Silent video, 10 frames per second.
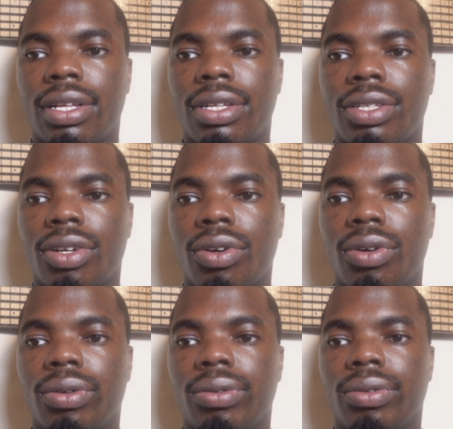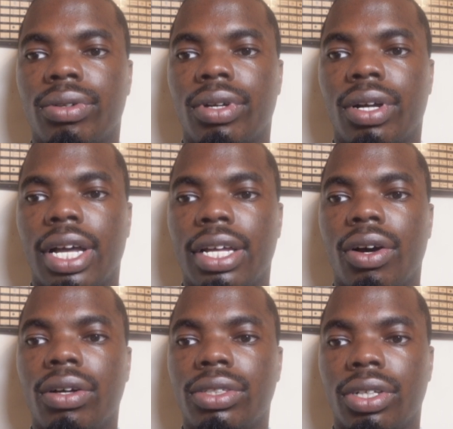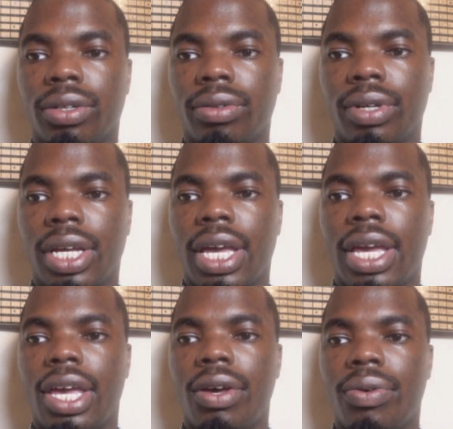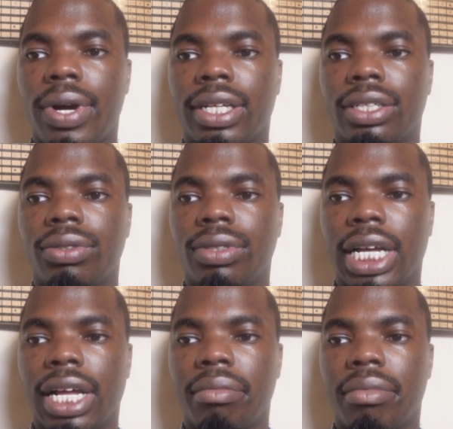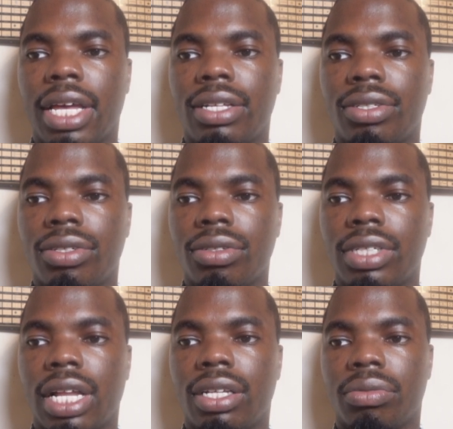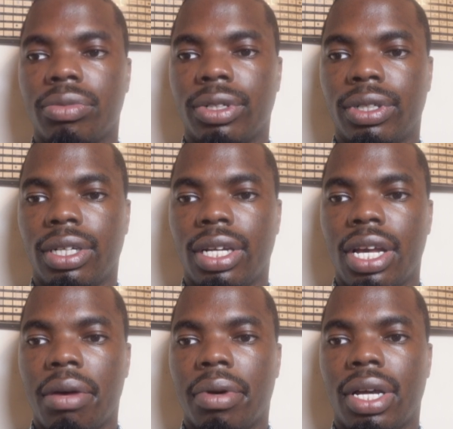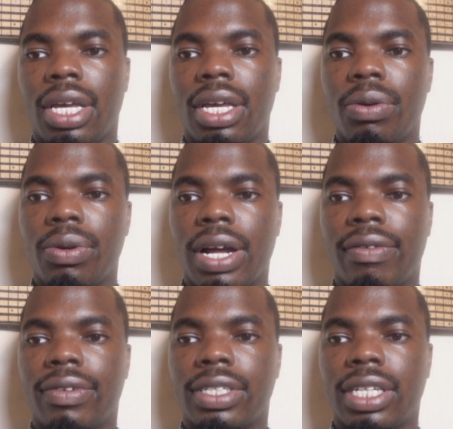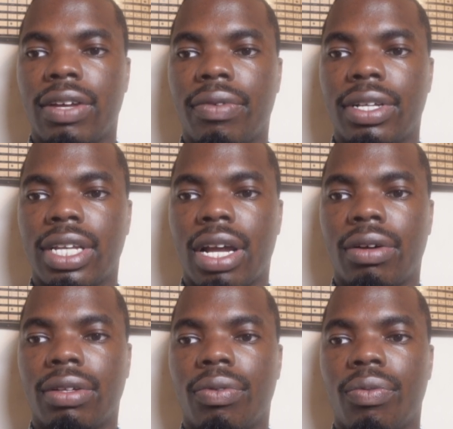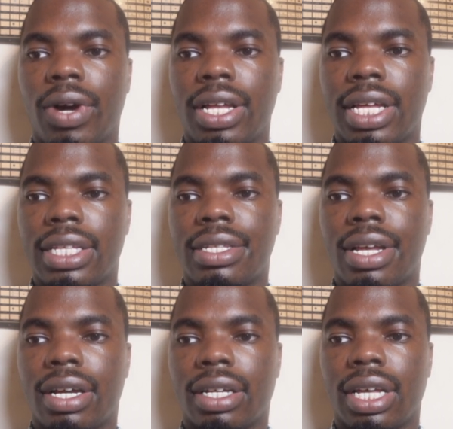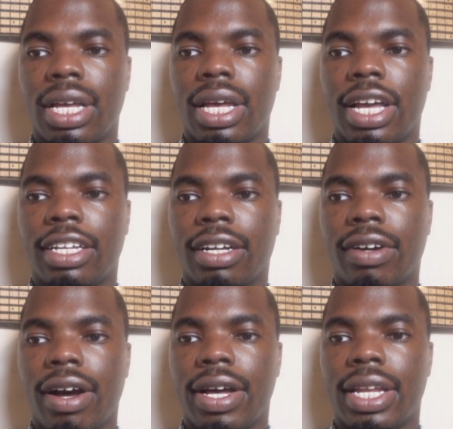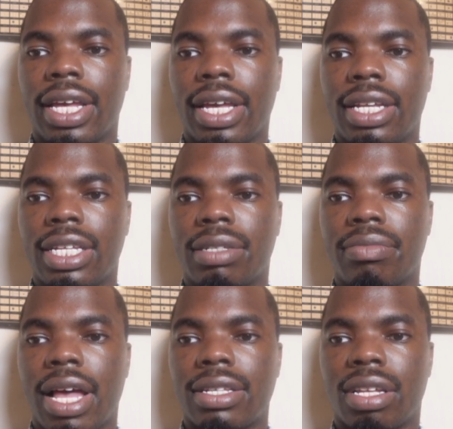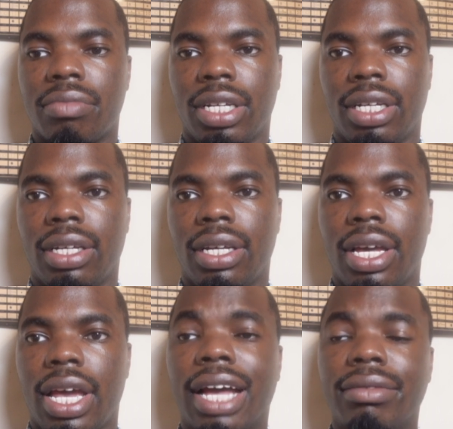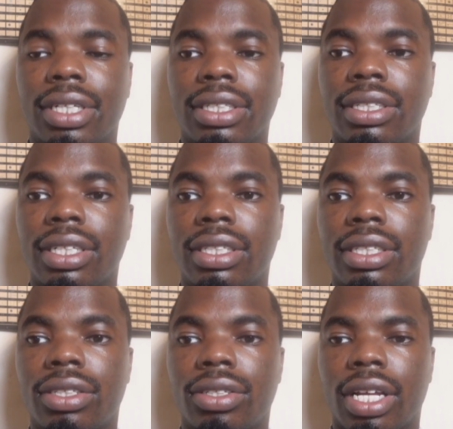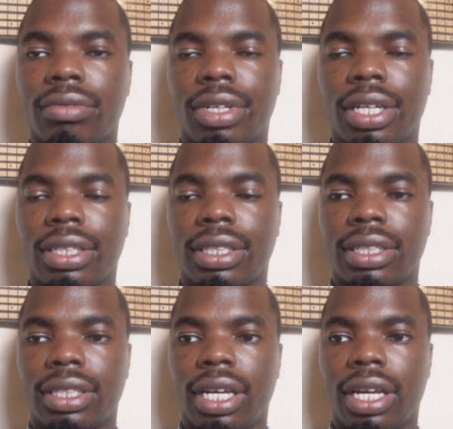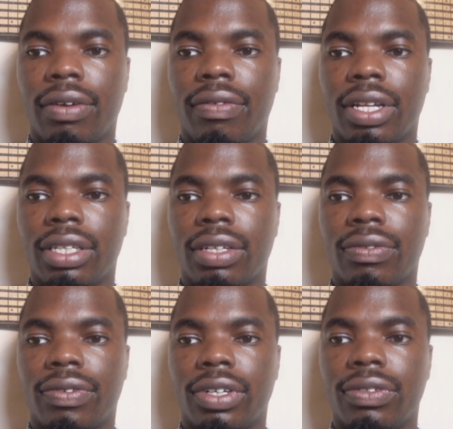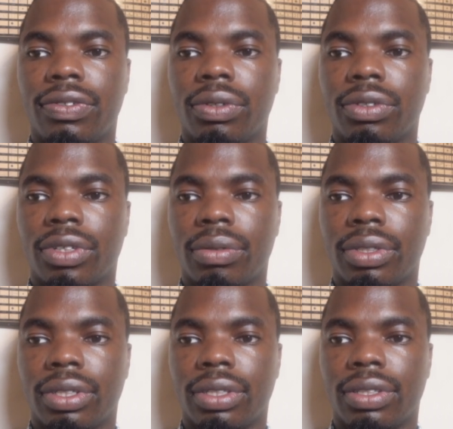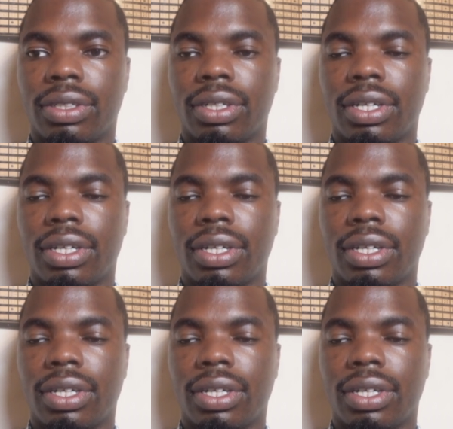so, and also he who had a two talent made two talents more. But he who had received one talent went and dug in a ground and hid his master money. As we can just as we see reading the first few scriptures